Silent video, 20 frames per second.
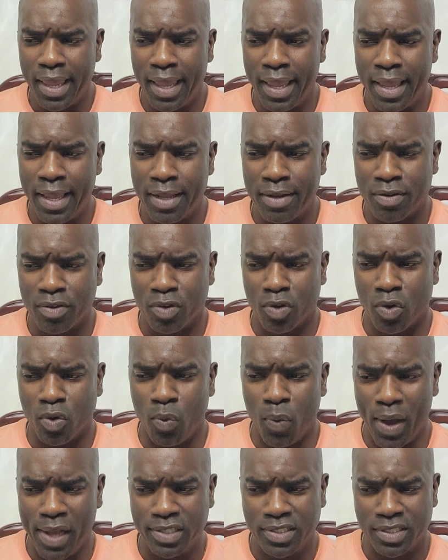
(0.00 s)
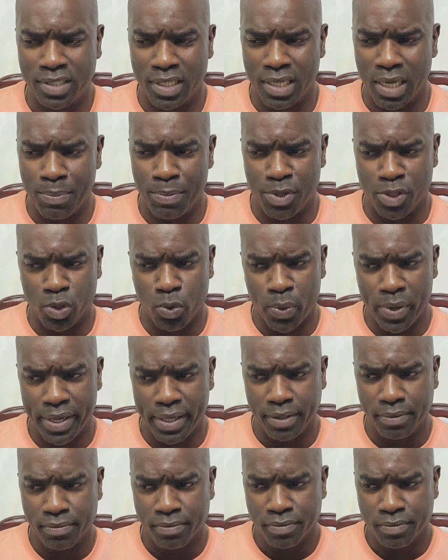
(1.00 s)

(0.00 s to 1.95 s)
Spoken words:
in question number 3,